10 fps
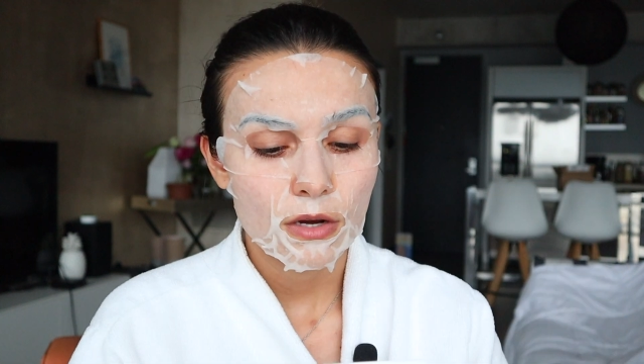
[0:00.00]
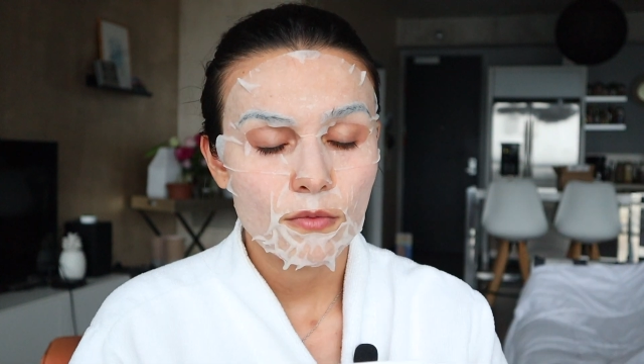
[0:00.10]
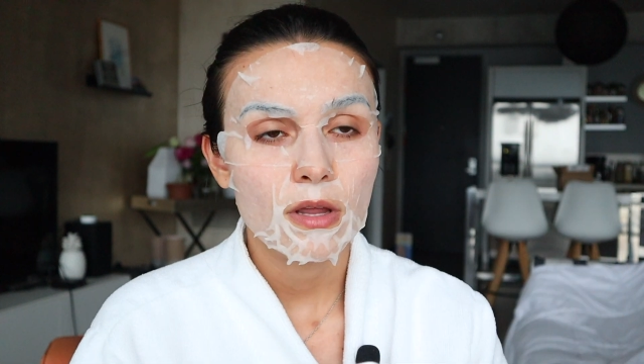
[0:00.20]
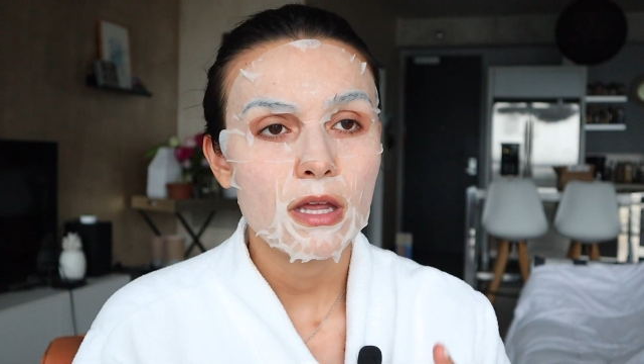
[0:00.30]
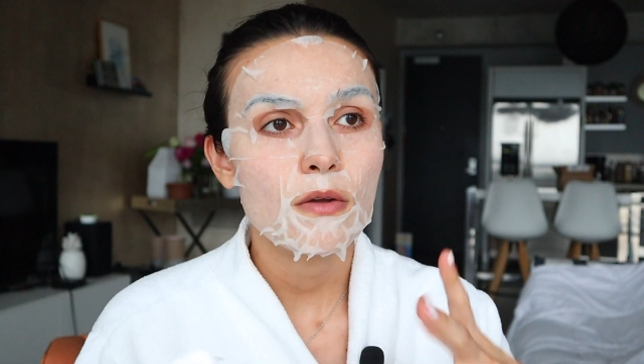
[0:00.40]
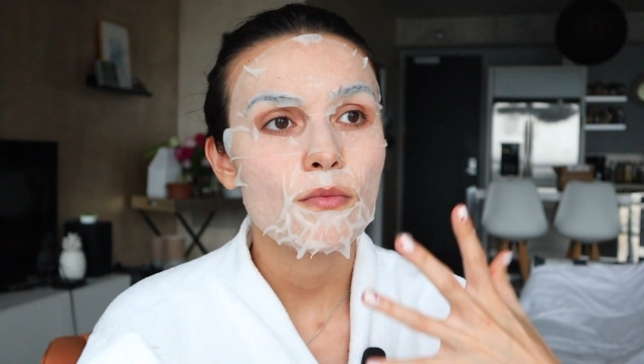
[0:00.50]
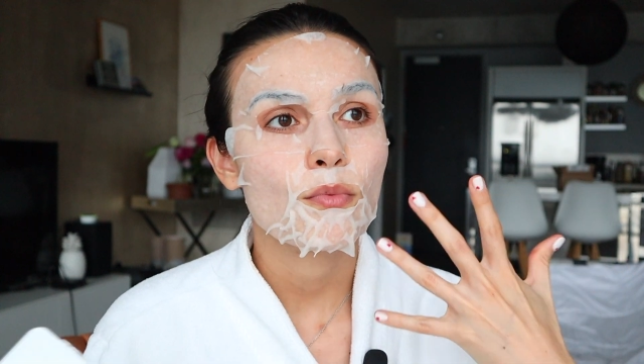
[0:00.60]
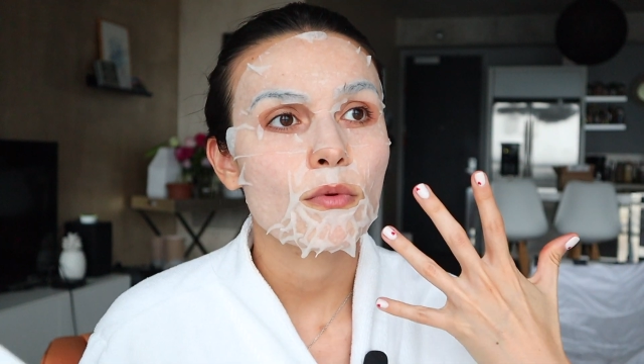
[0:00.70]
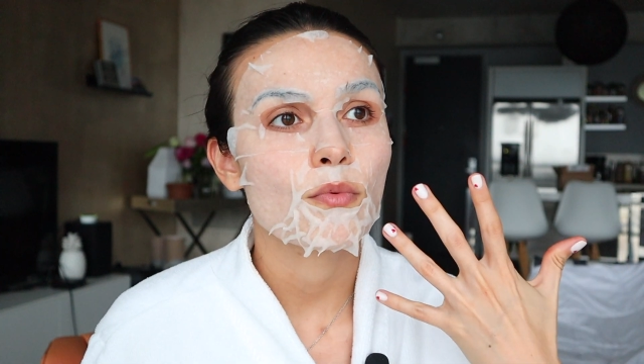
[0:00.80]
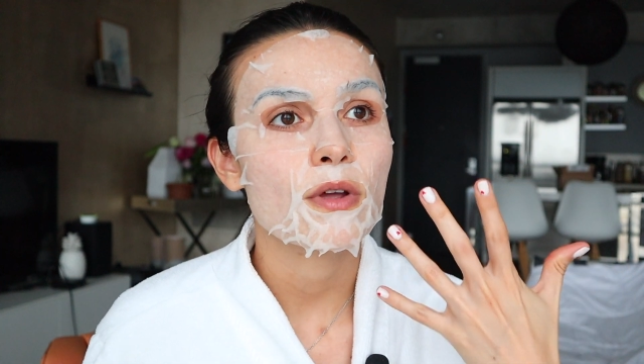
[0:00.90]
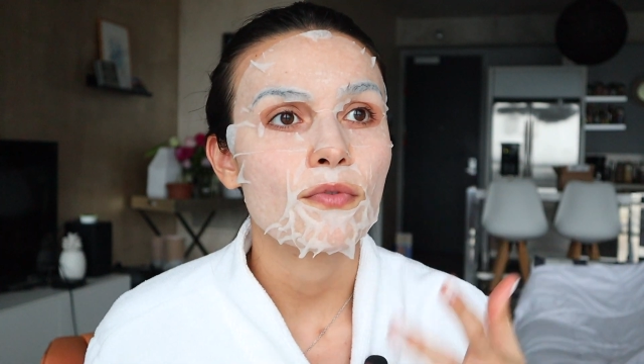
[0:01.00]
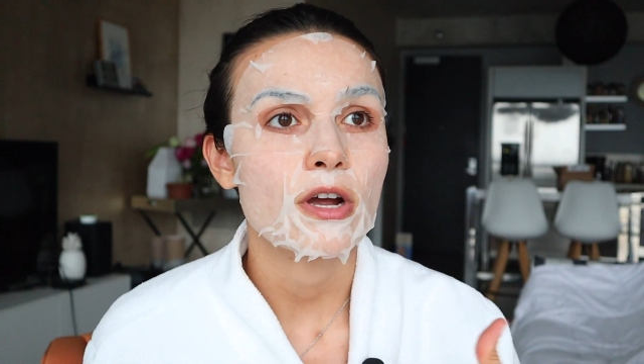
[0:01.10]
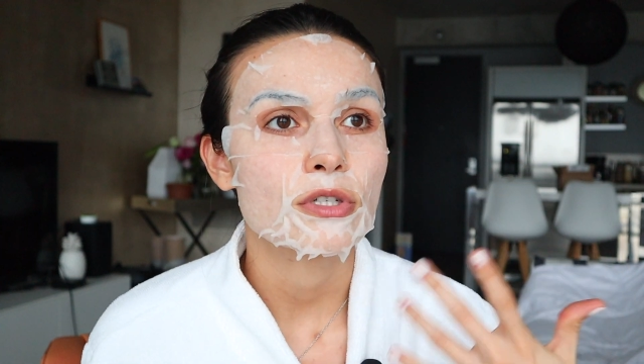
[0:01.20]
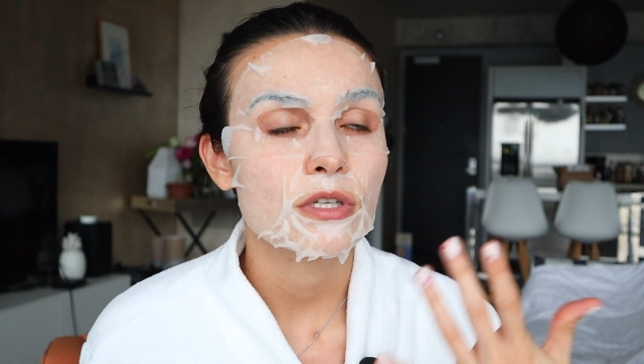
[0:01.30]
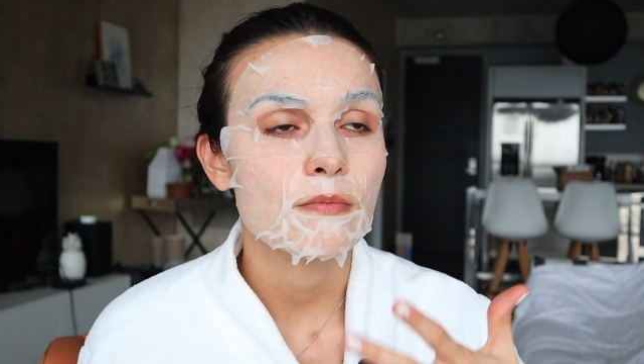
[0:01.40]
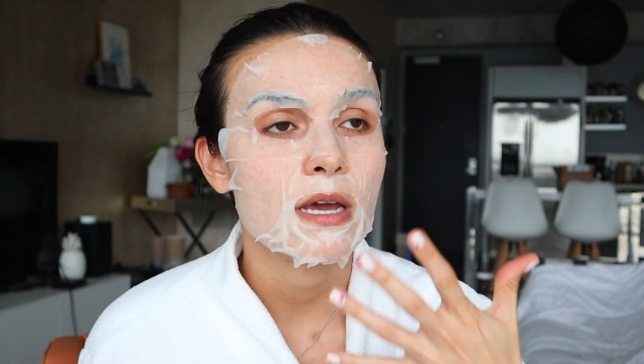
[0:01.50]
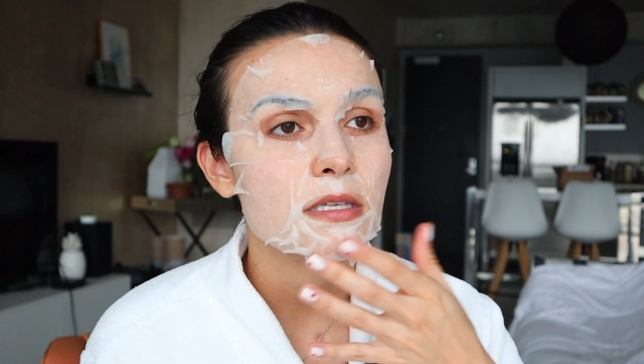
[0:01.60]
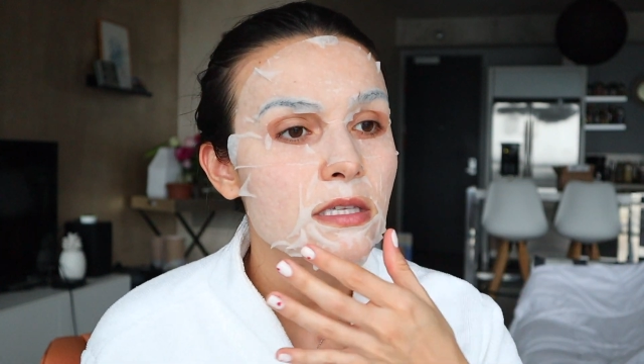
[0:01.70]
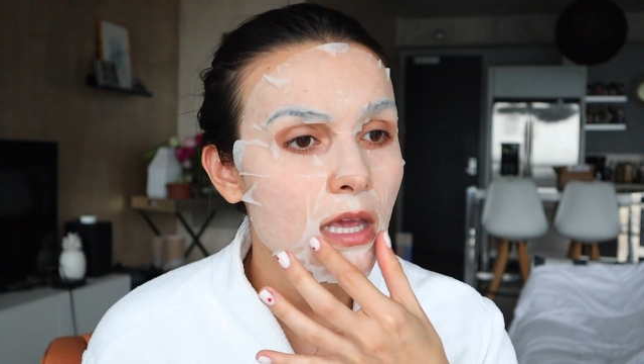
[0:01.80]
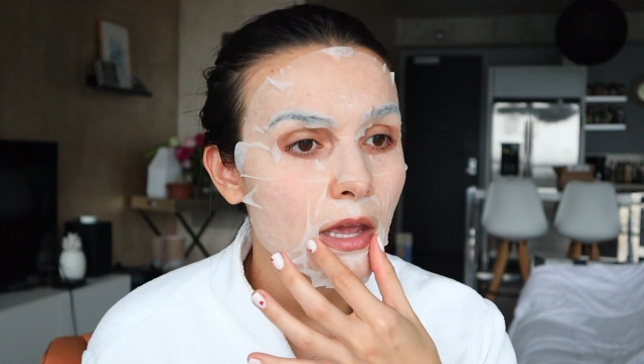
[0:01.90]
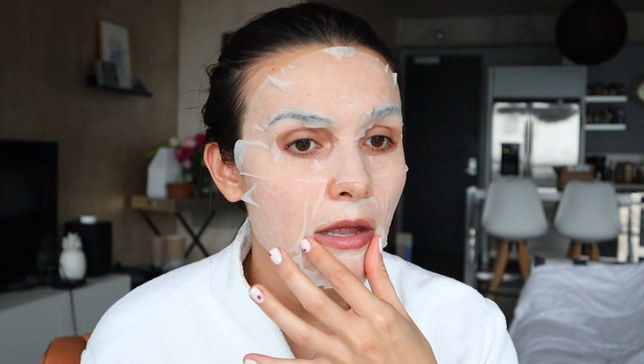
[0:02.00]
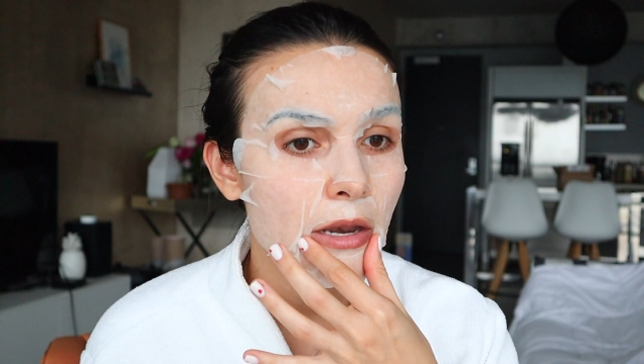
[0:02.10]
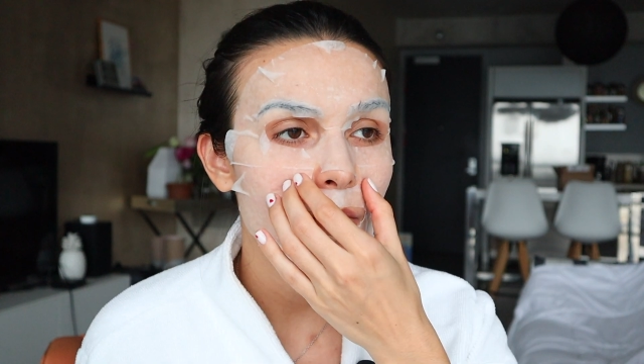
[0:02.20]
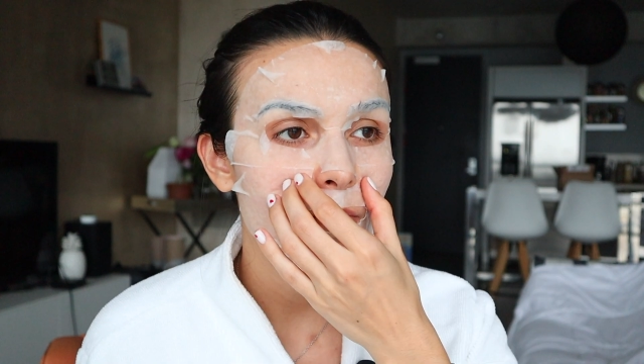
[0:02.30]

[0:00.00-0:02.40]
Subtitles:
It really refreshes my skin